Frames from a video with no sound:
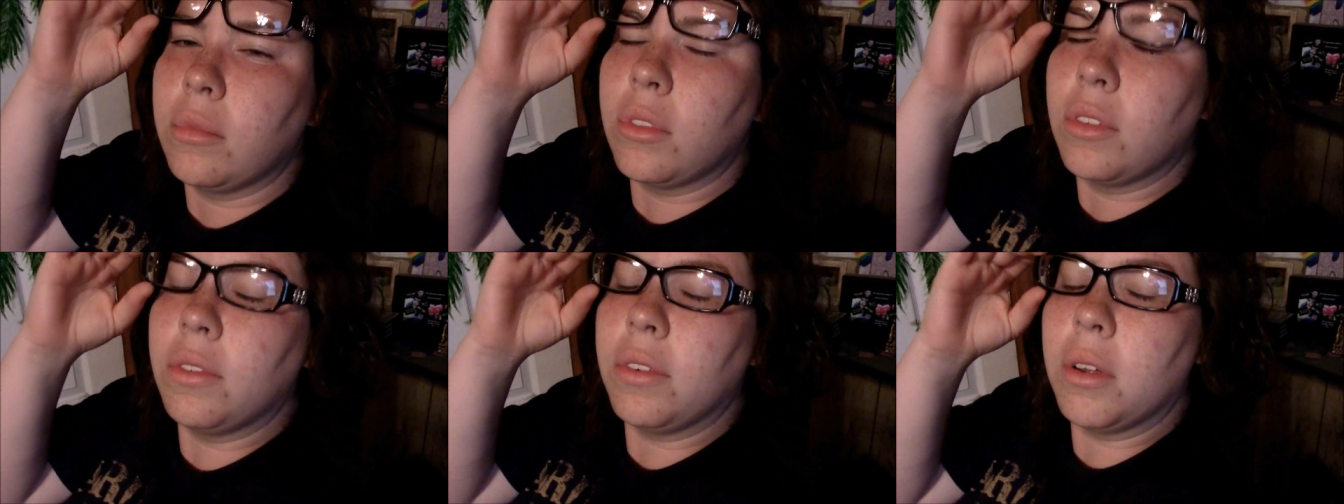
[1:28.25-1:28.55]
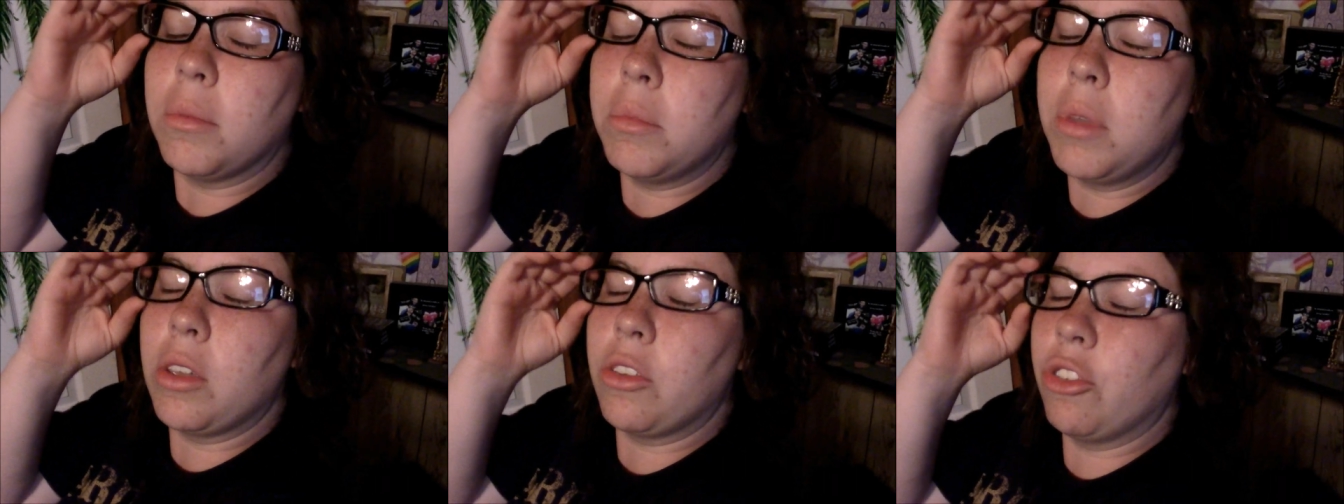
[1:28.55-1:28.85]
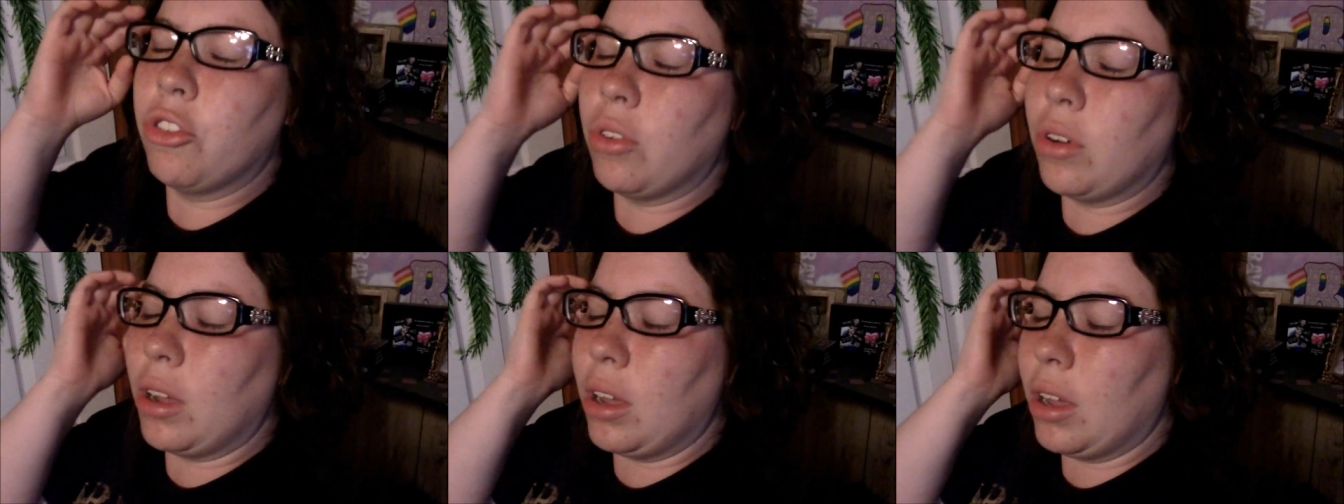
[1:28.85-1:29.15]
from
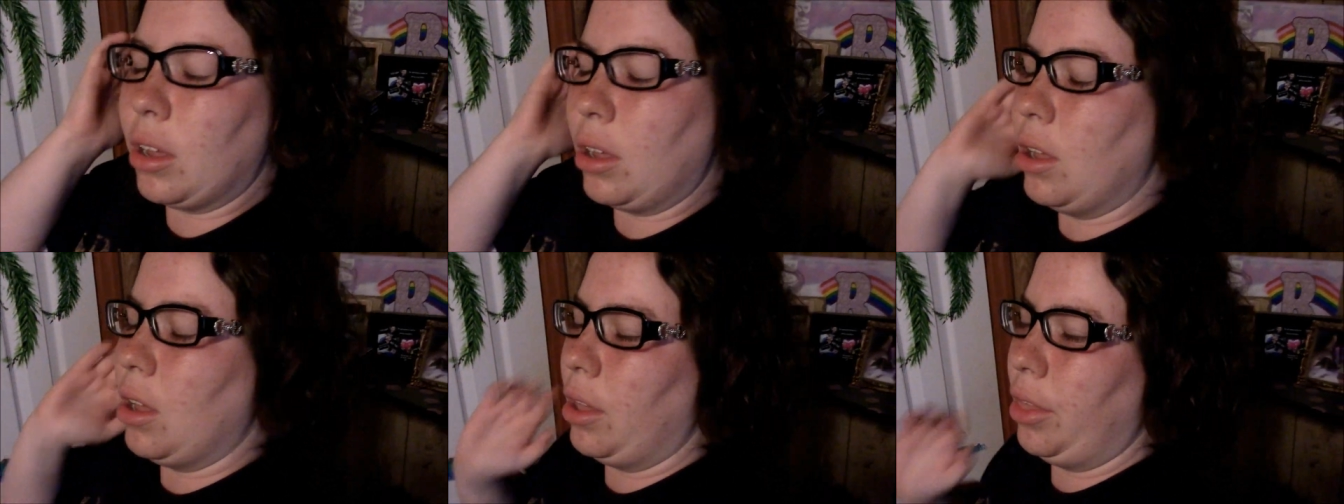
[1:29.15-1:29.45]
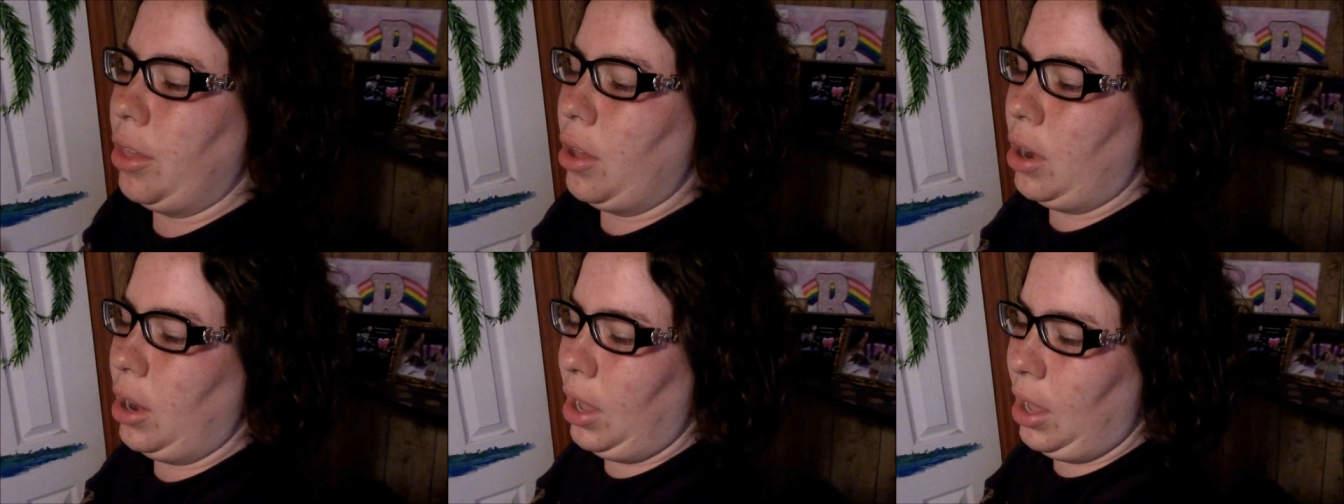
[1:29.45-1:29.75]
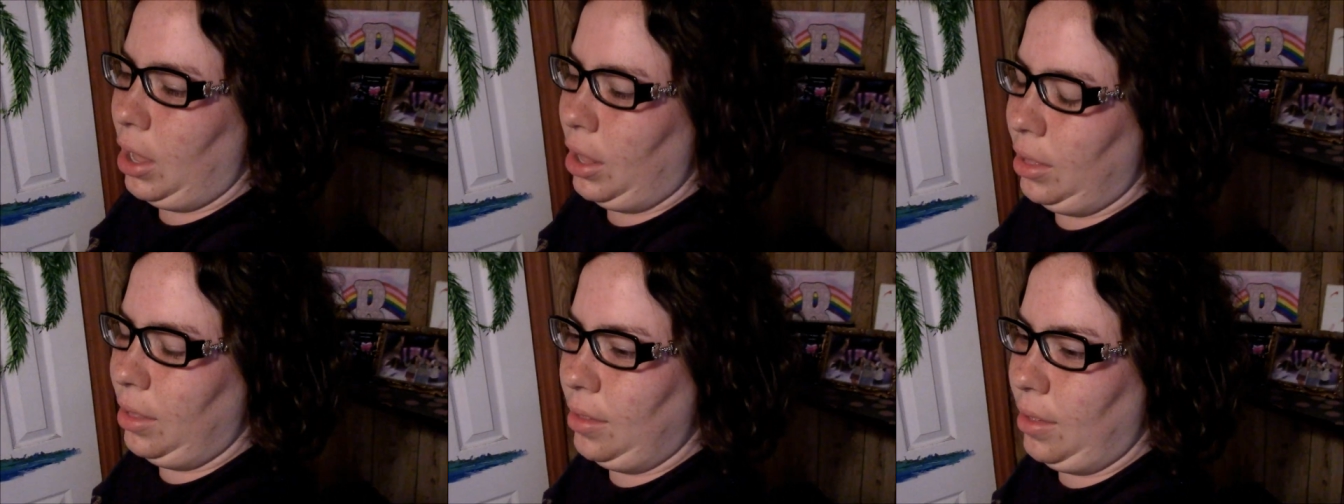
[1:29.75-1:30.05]
yesterday. I thought I
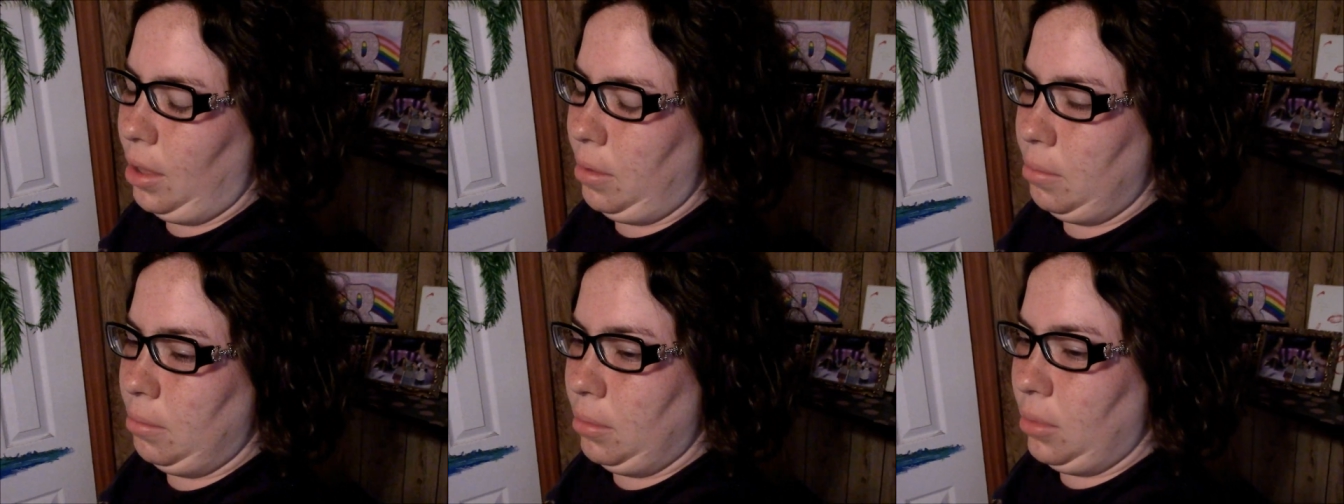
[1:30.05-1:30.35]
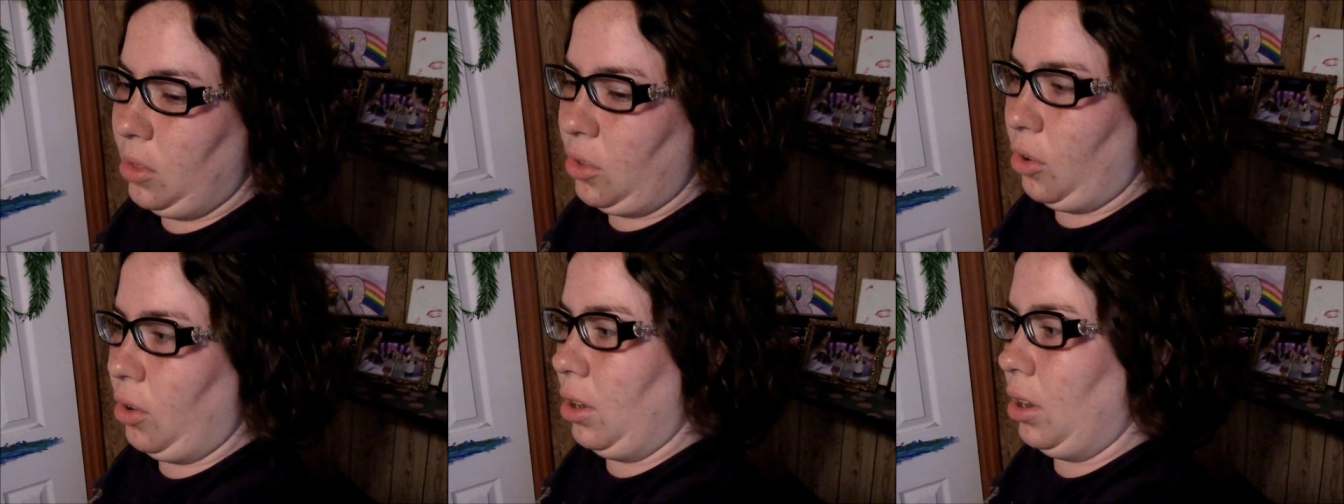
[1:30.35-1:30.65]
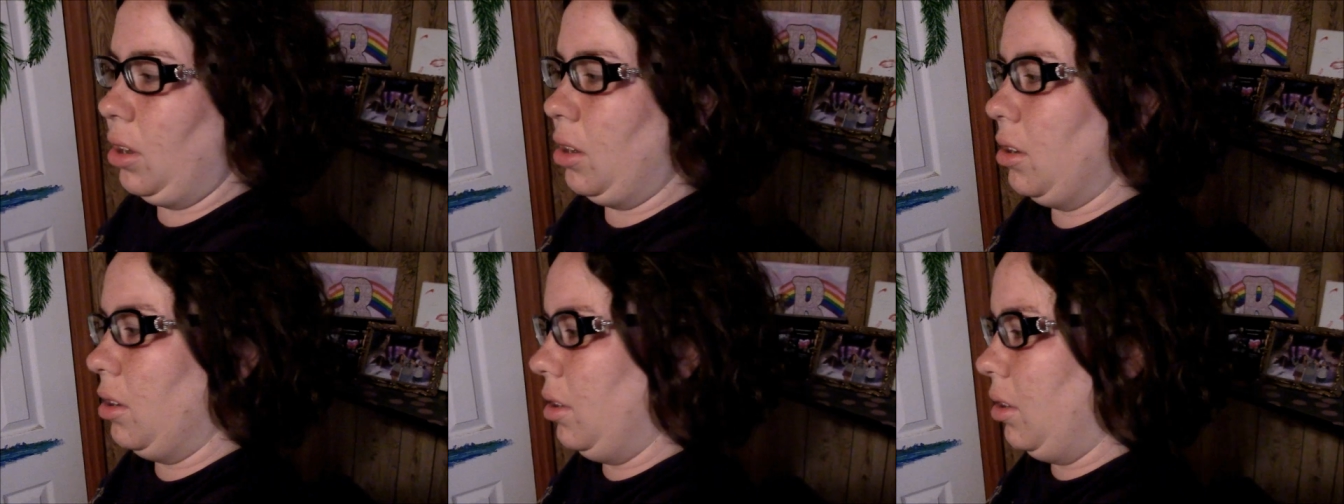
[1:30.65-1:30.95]
had
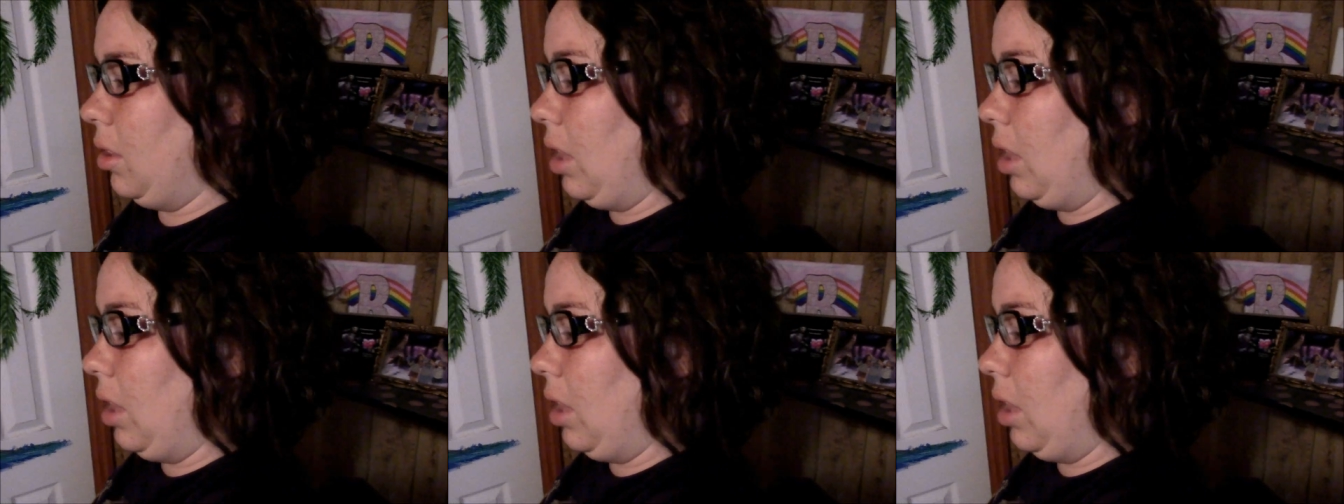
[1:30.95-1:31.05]
sunscreen.